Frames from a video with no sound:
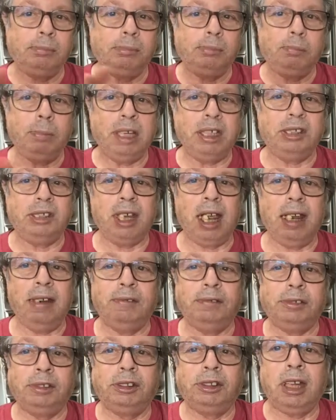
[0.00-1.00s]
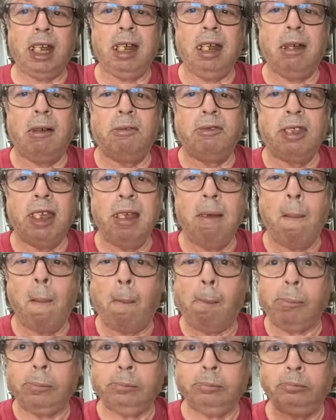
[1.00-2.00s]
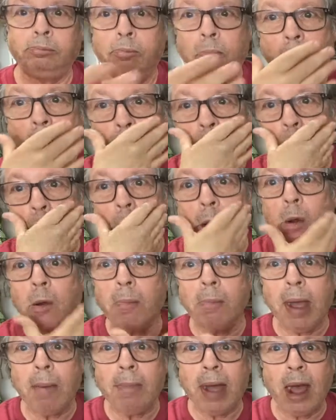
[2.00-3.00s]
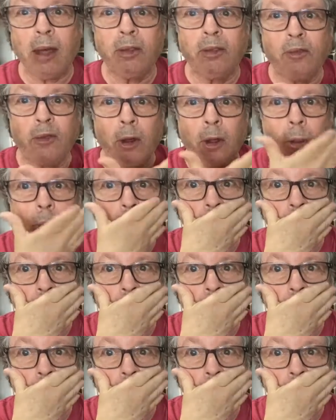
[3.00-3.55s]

Be safe. Stay healthy. Talk about my mouth full.